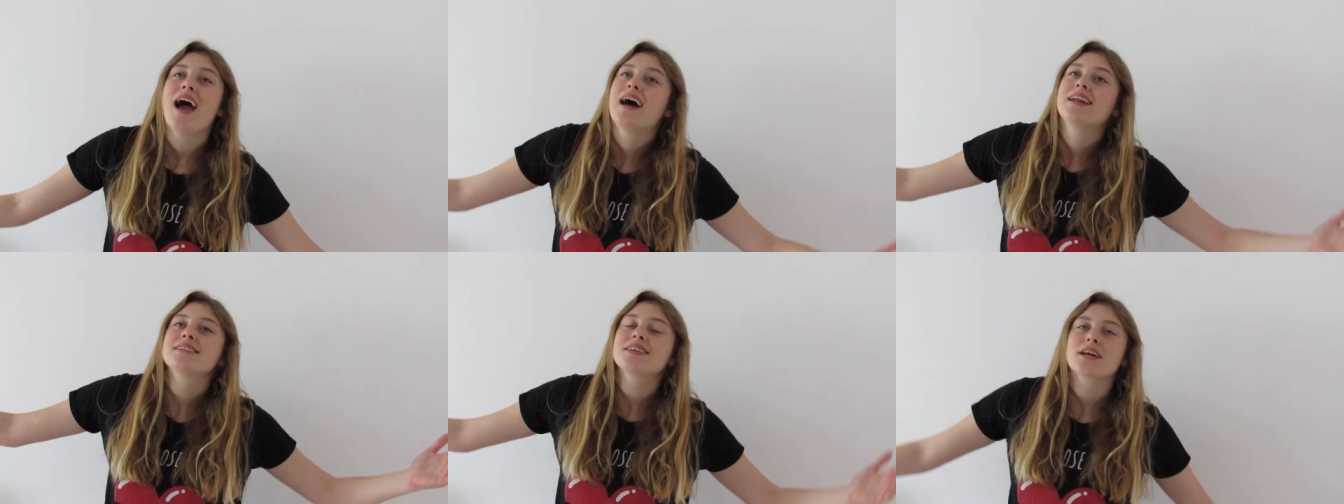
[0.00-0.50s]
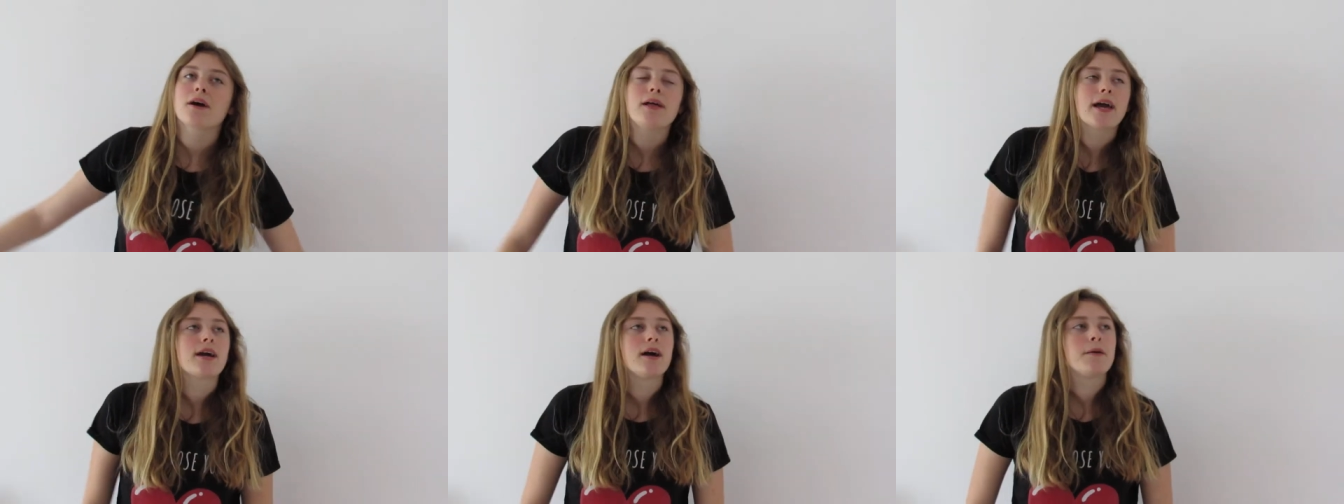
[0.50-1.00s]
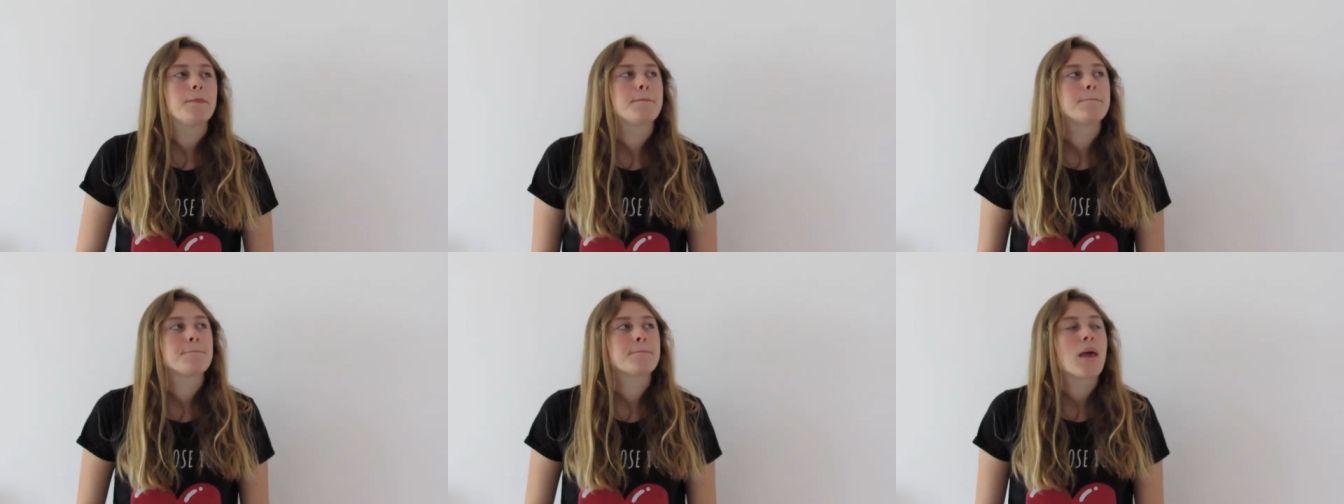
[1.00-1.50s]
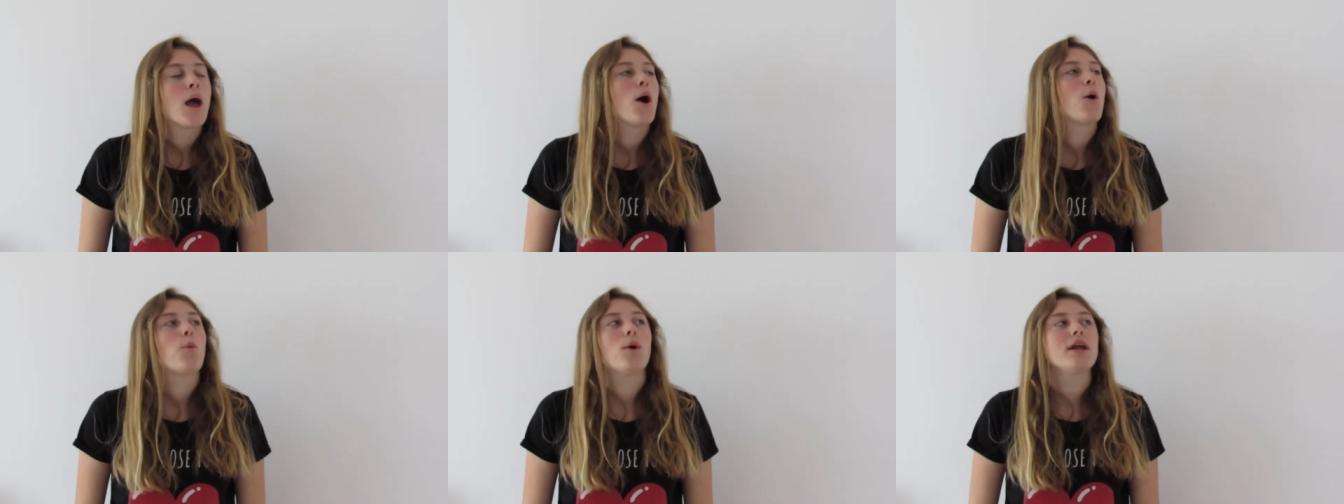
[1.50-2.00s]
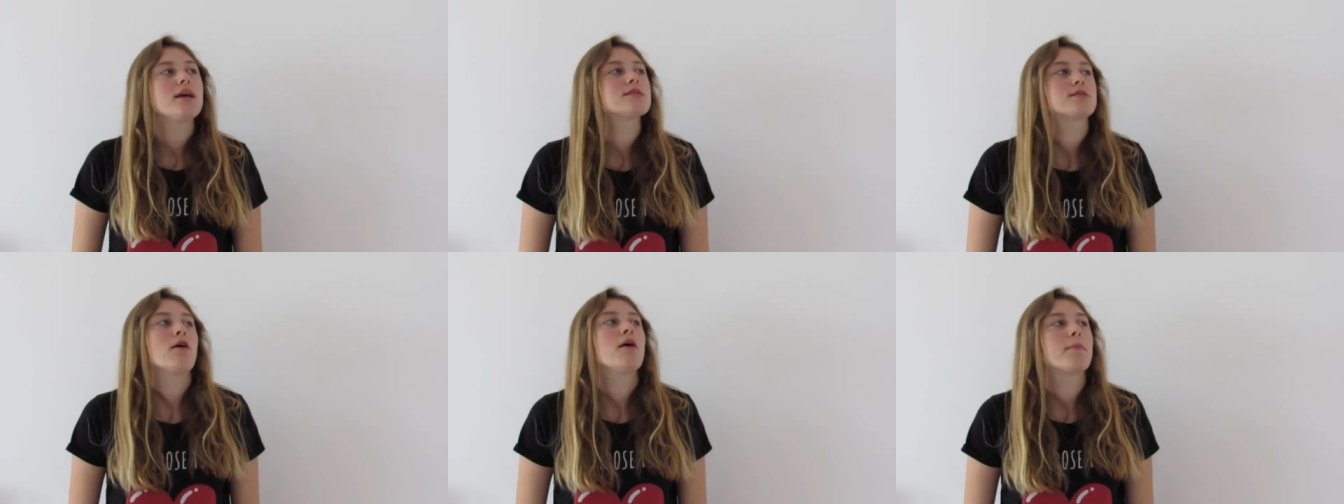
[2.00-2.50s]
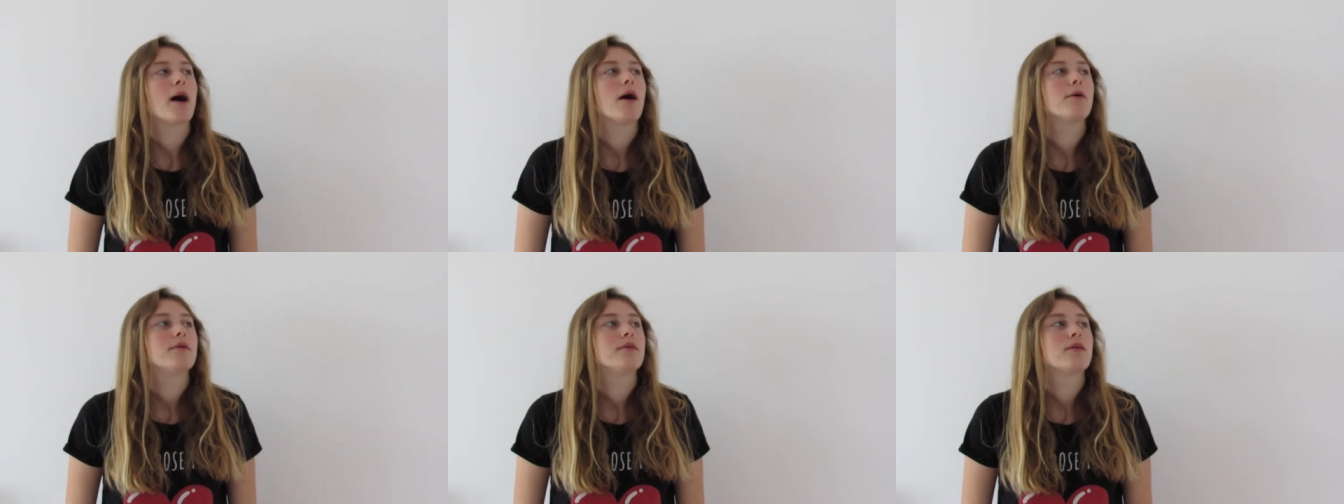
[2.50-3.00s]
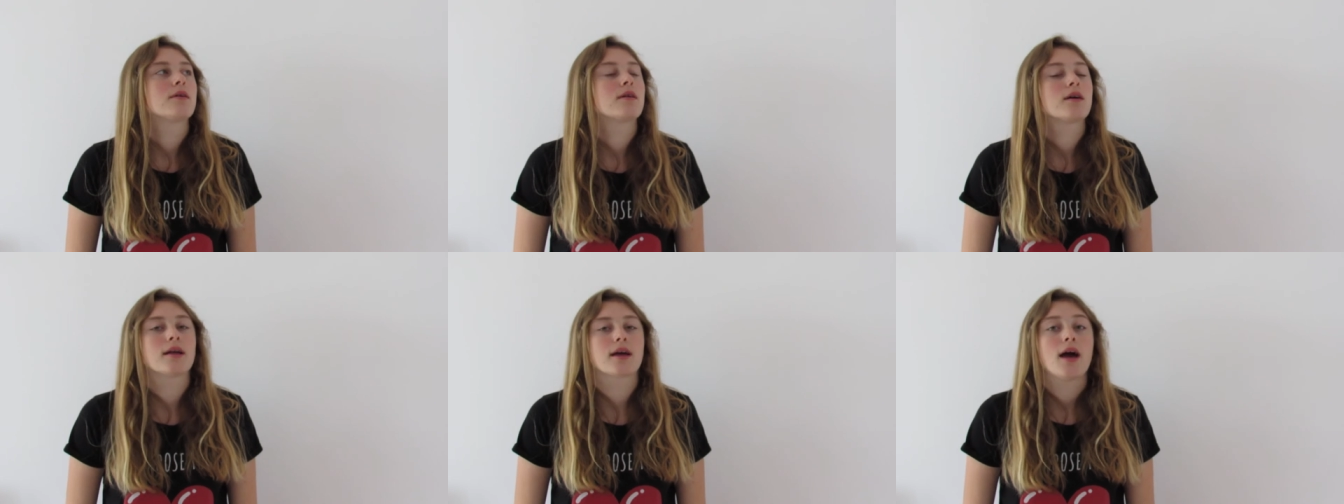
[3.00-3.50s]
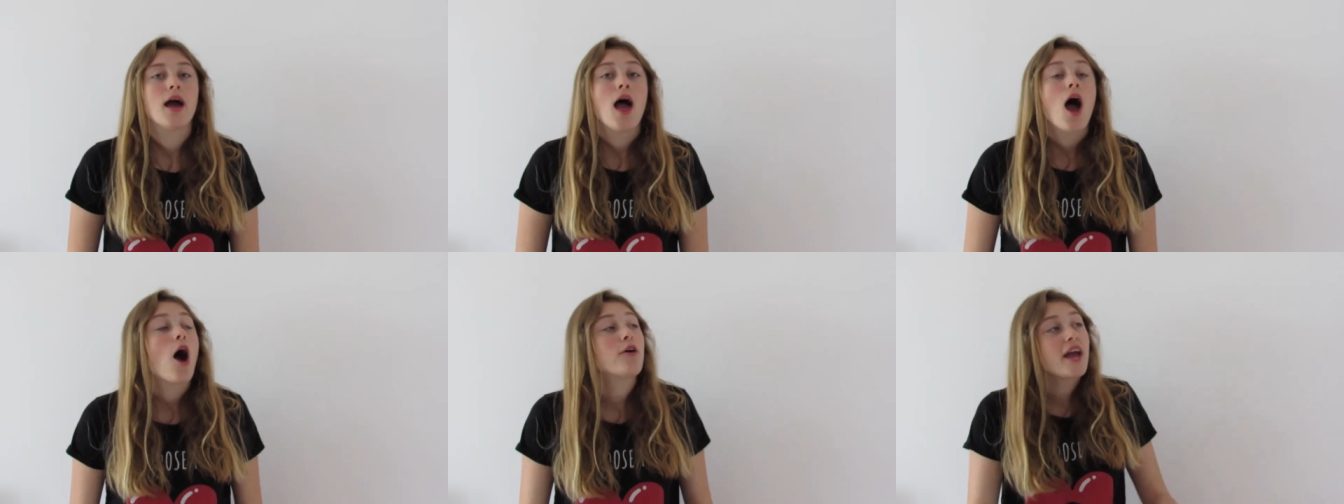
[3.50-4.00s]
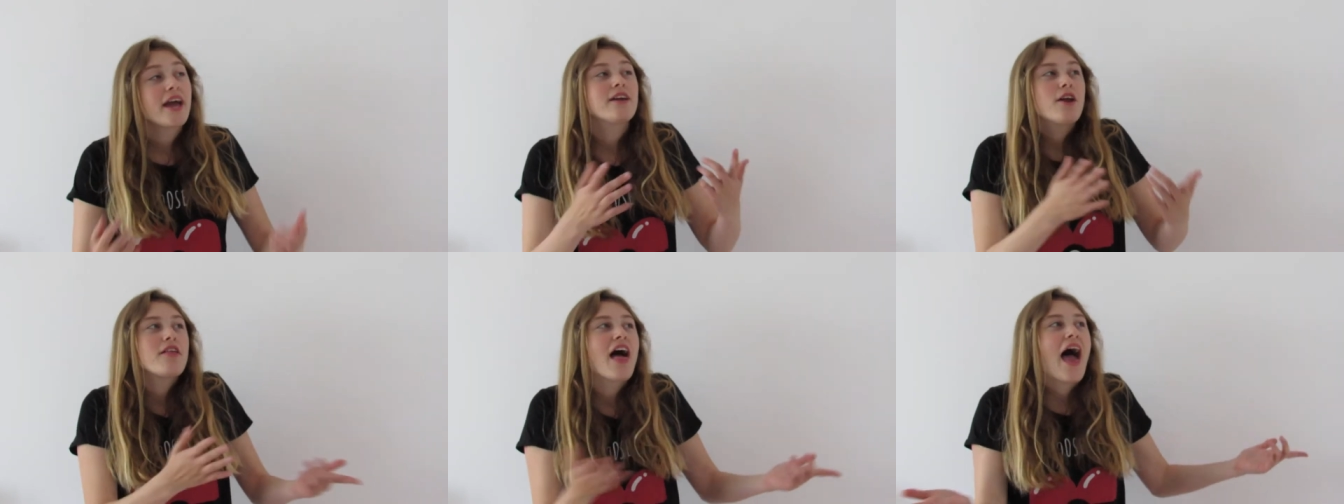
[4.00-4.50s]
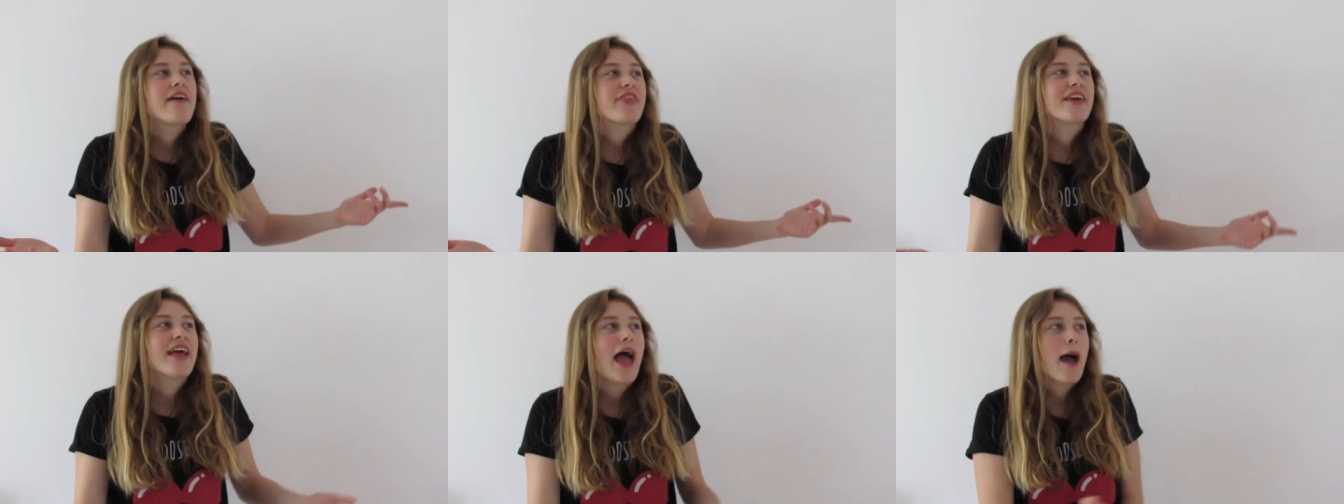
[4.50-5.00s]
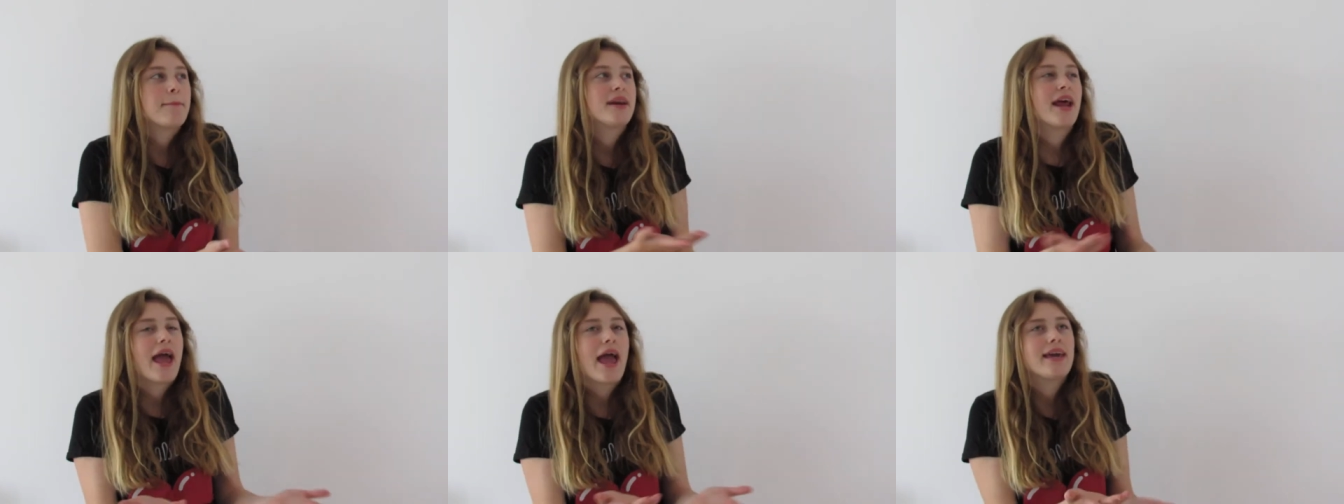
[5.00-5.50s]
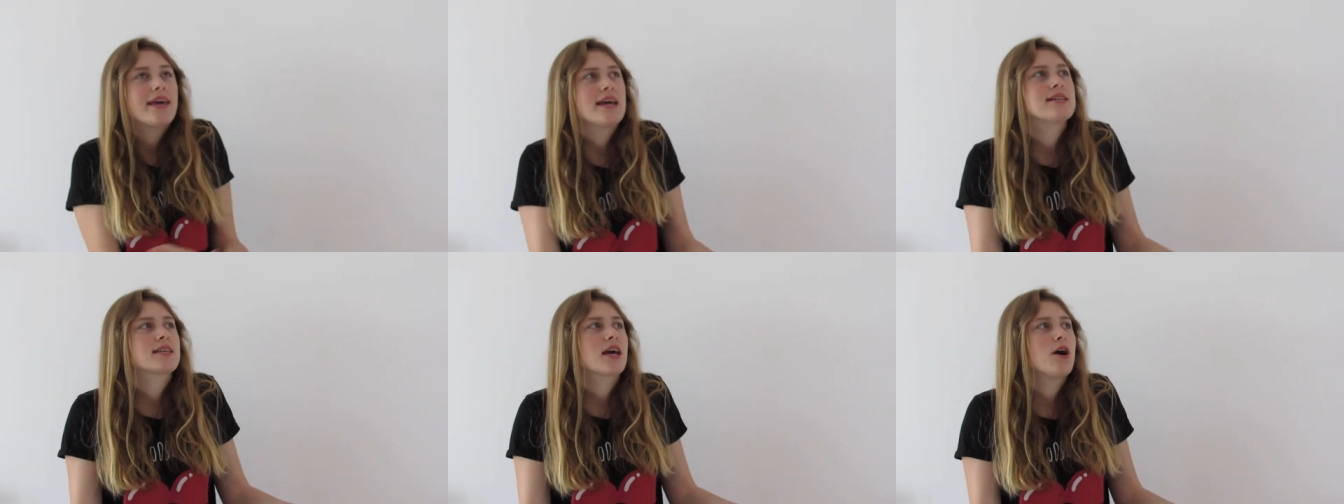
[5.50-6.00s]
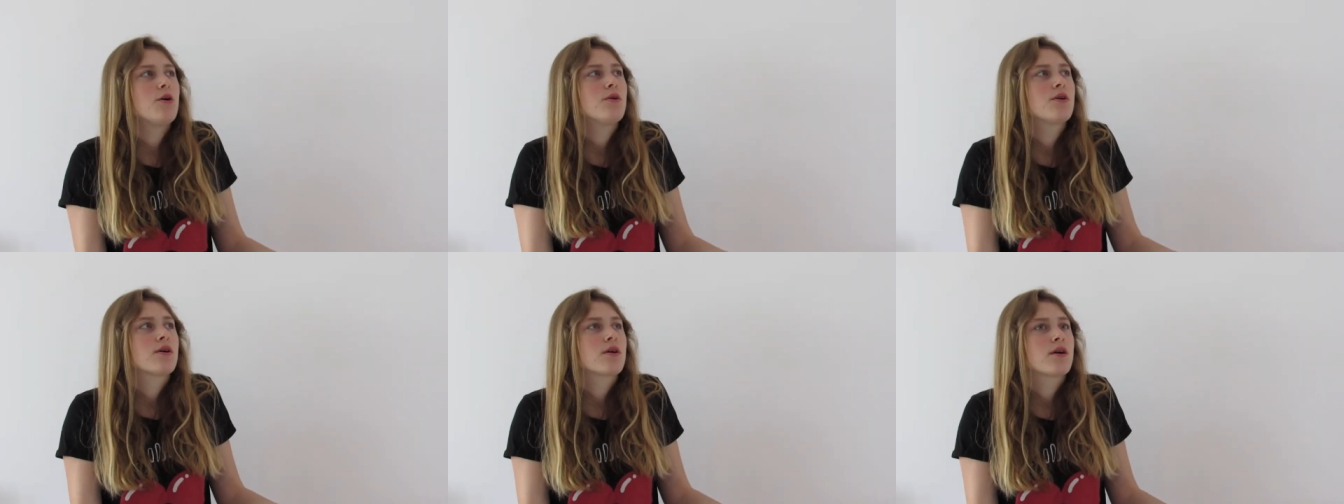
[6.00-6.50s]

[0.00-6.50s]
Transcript: And he's gonna go like, what are you sorry about? Like, oh yeah, you know that thing that happened eight years ago?